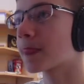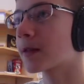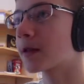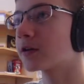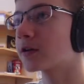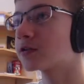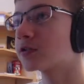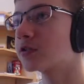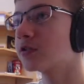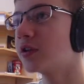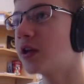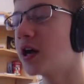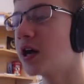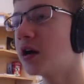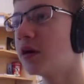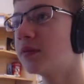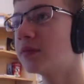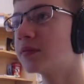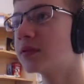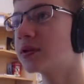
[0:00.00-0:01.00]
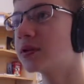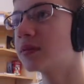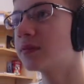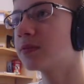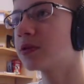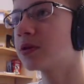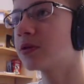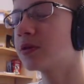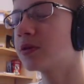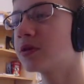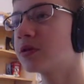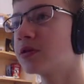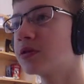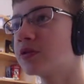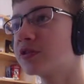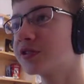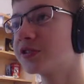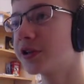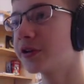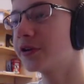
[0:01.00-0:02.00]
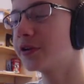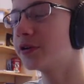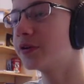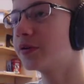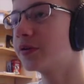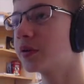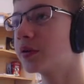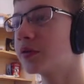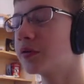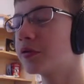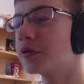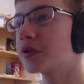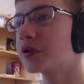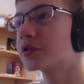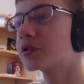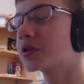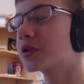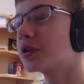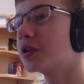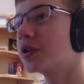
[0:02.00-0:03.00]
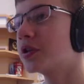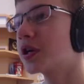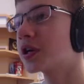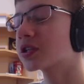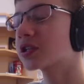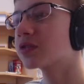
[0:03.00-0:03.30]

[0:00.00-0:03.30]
So now I'm going to show you this next